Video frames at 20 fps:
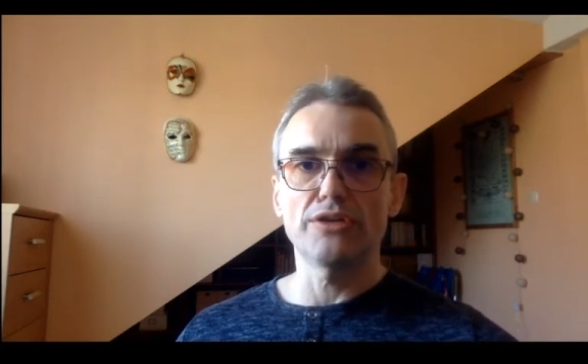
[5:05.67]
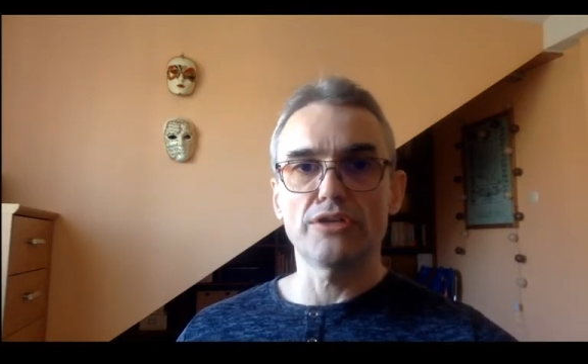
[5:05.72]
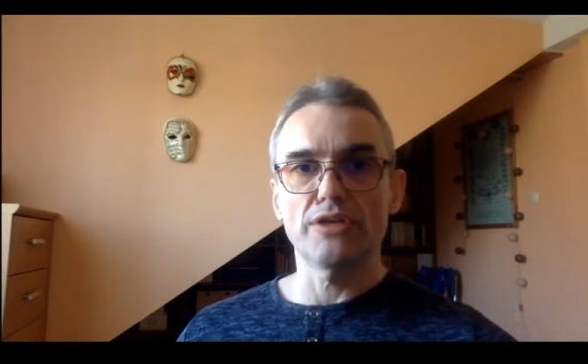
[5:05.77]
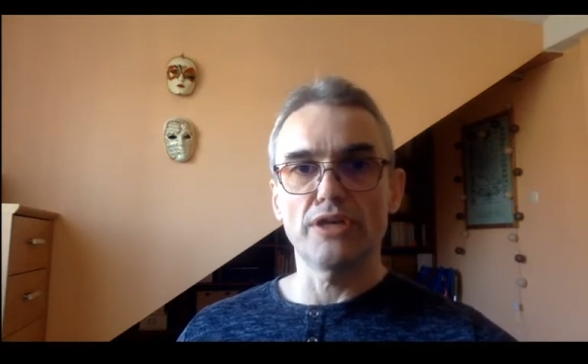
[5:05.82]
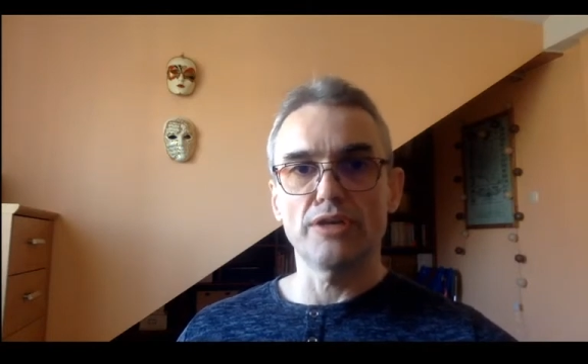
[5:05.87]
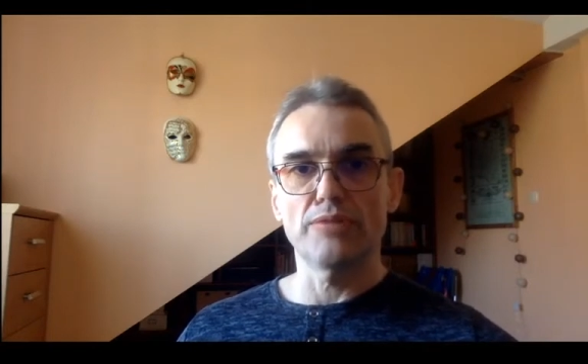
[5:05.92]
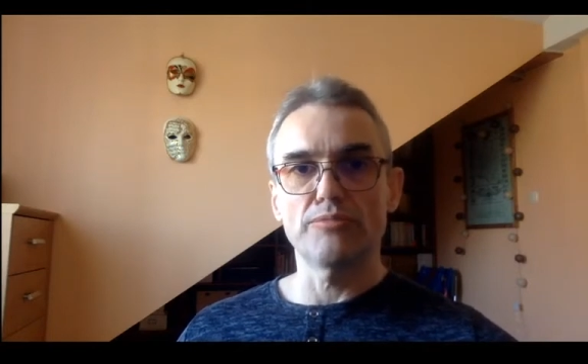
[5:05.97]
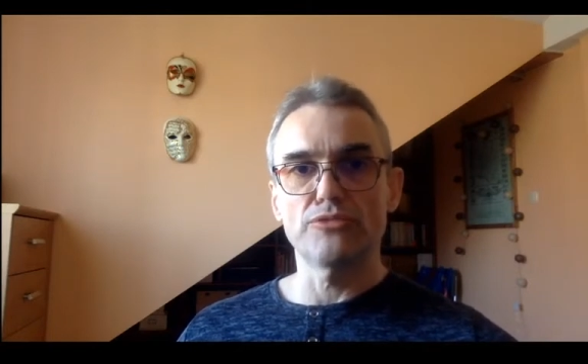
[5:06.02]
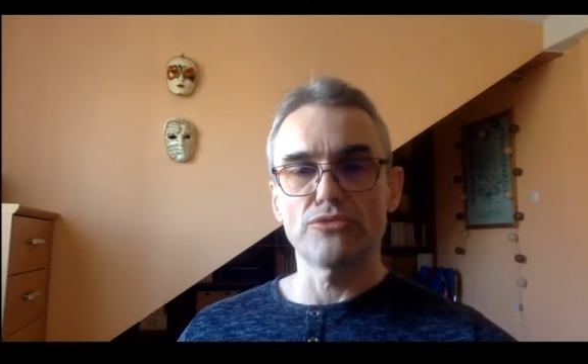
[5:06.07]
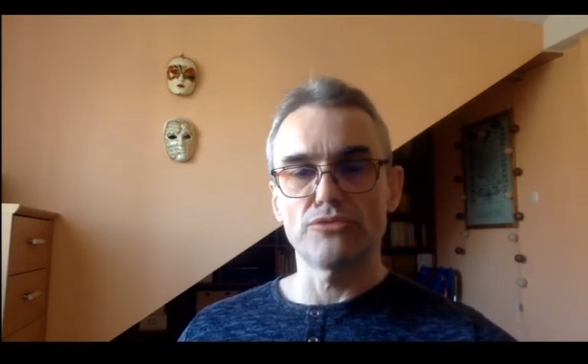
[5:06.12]

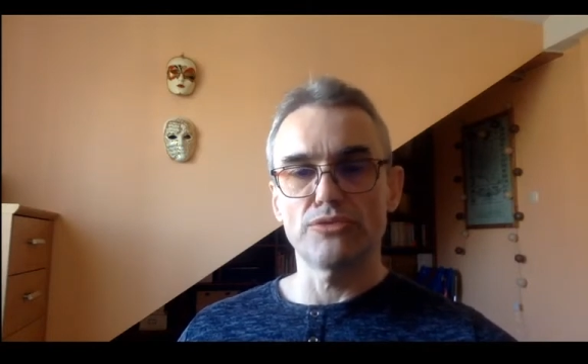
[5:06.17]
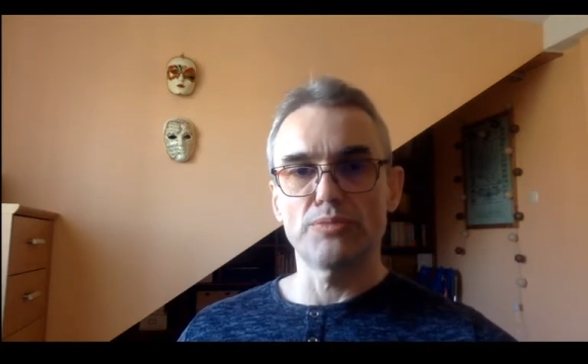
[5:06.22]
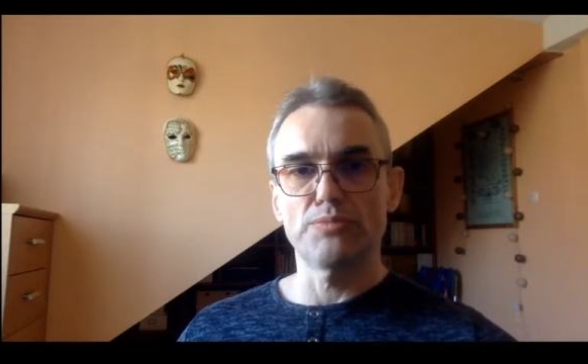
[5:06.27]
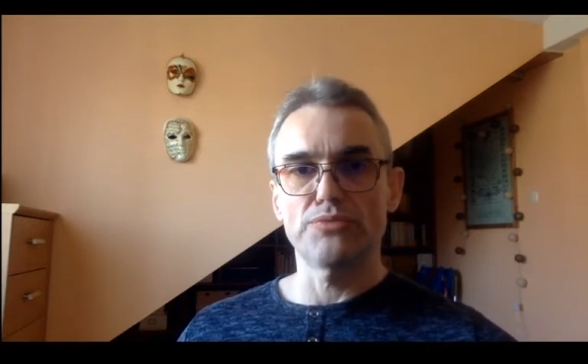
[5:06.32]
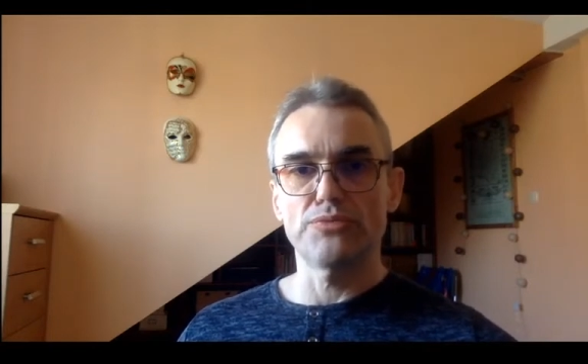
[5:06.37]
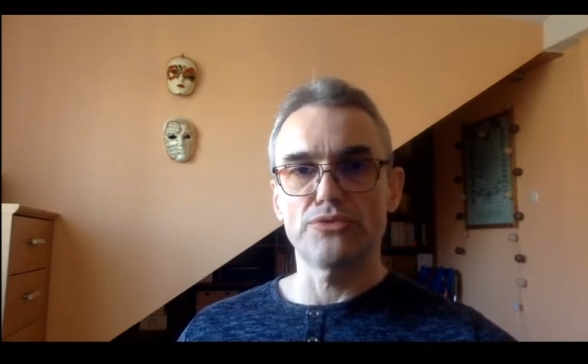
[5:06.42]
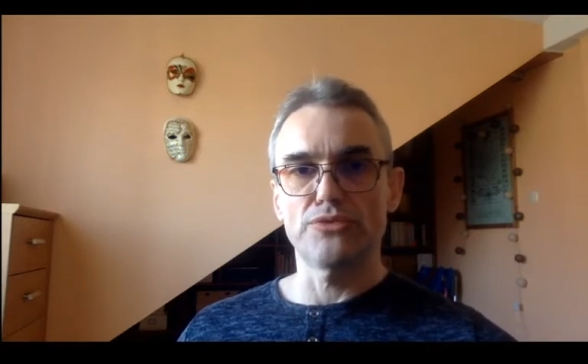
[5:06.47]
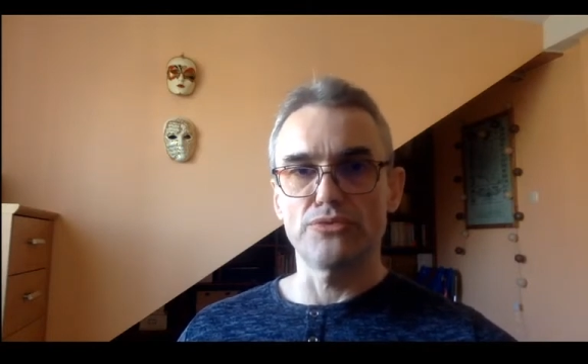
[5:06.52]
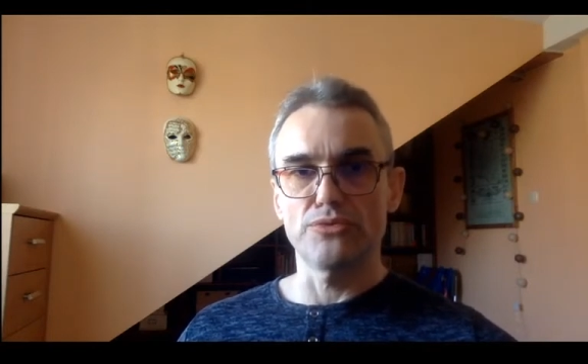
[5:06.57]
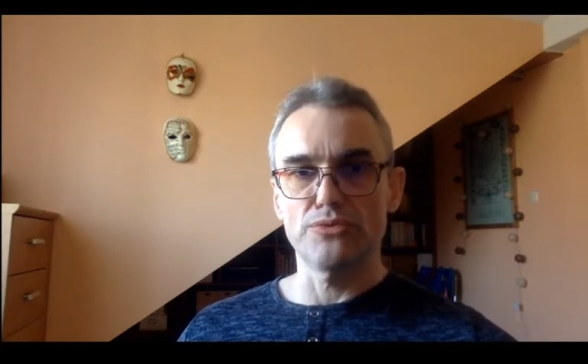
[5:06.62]
time to
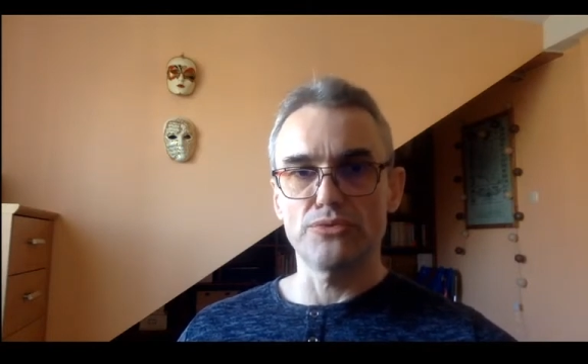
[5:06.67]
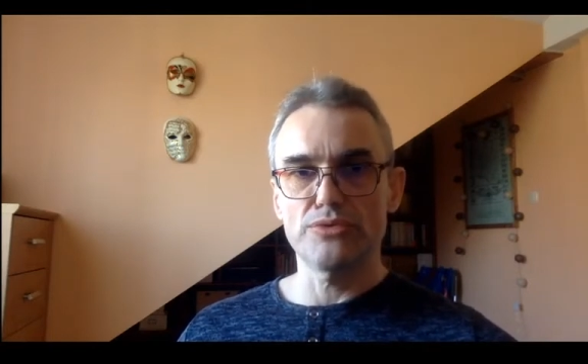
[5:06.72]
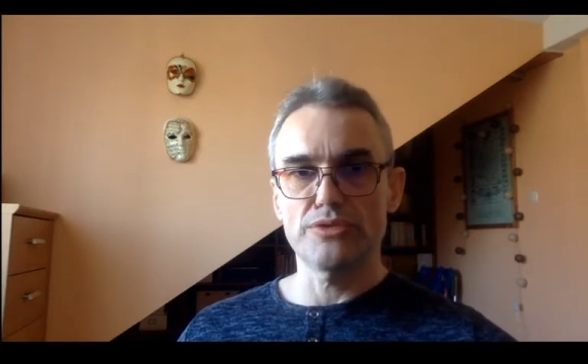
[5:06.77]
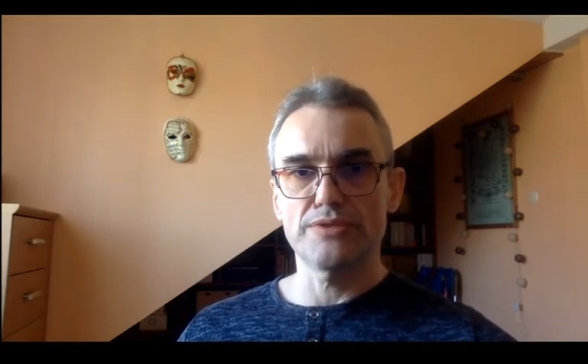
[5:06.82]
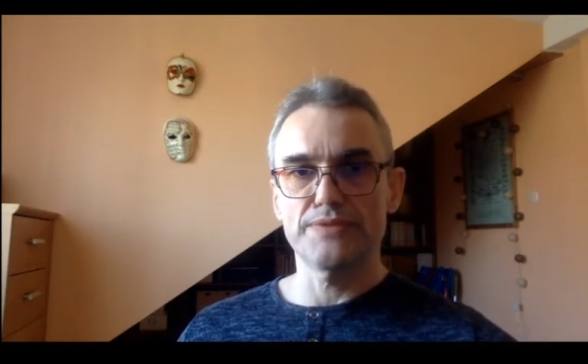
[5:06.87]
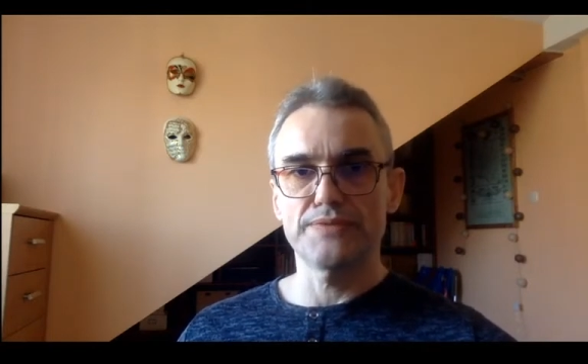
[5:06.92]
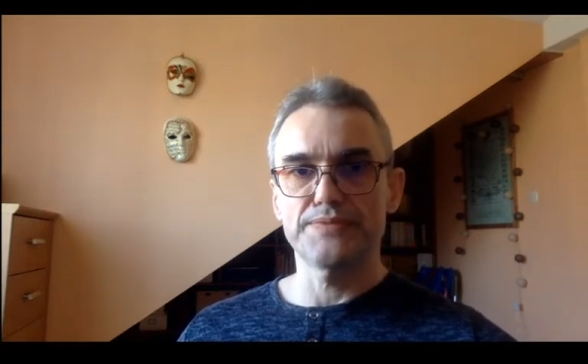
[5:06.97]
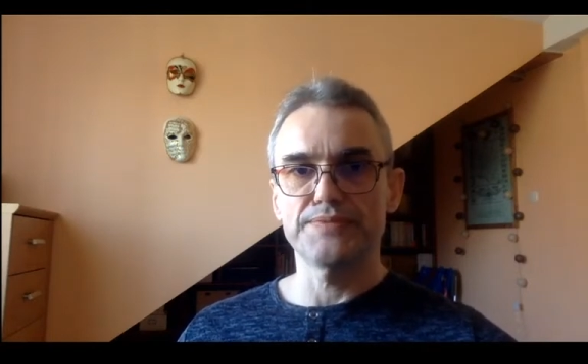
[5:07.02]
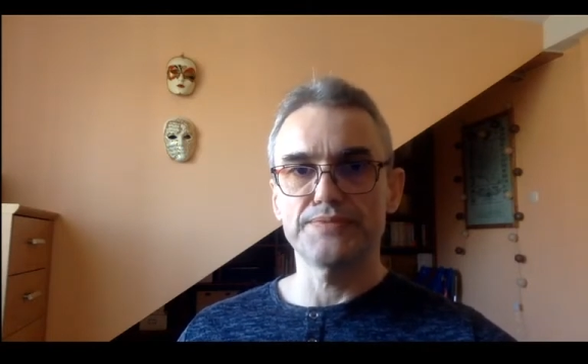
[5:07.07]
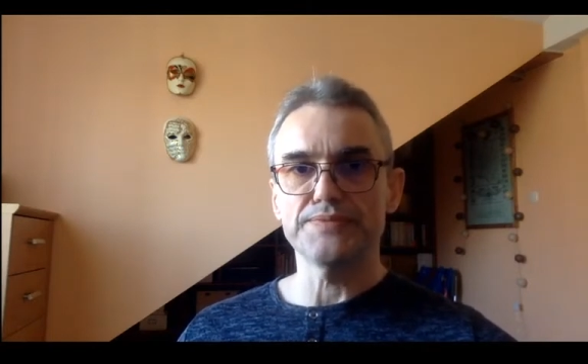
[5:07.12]

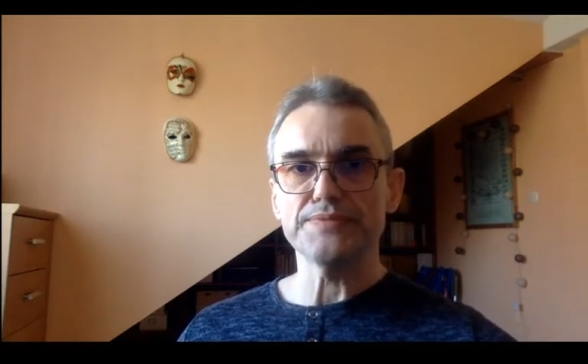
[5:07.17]
reproduce.